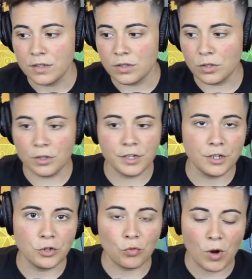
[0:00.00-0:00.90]

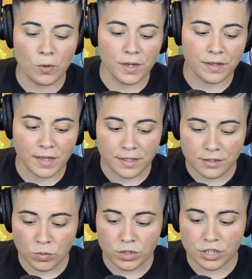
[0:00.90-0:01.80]
Learning, growing,
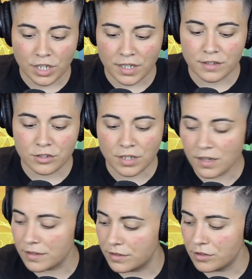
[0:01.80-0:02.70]
that's what change
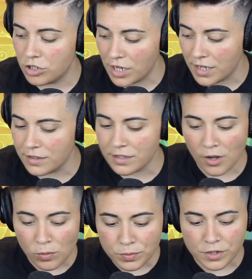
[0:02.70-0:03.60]
does. Change
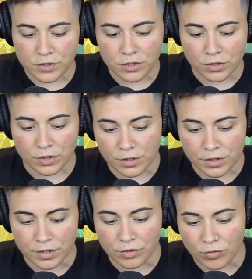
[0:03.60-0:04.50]
helps us to
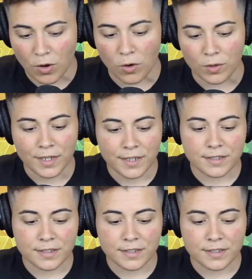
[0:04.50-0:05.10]
learn and grow.